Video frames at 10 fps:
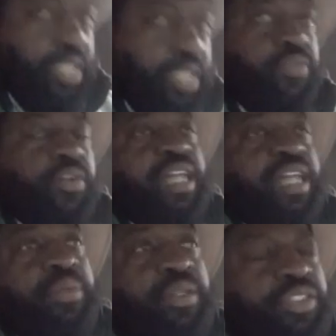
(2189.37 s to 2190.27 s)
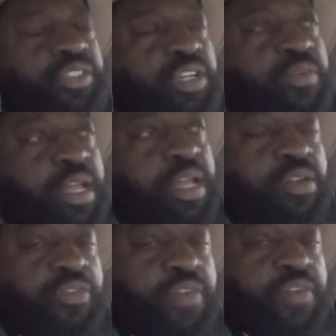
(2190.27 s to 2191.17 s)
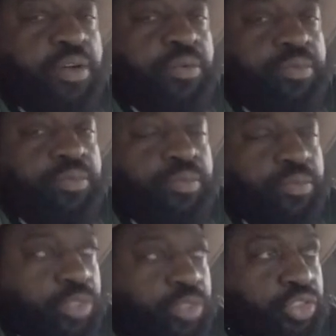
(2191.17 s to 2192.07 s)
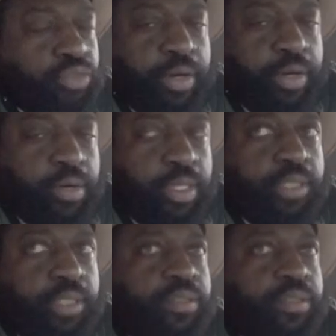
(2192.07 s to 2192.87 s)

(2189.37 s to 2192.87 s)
First, I built the generator, a little funnel with a strainer on it,